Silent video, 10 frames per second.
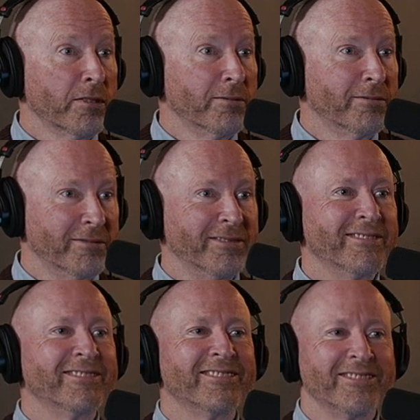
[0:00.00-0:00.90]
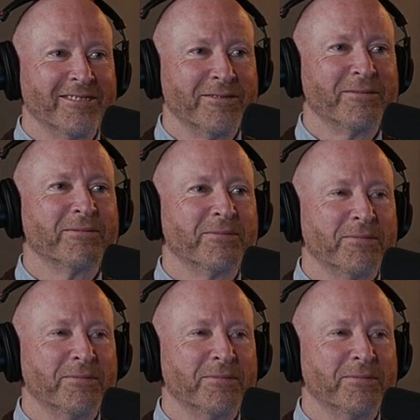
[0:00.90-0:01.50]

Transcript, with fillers: That's a lot of suspects.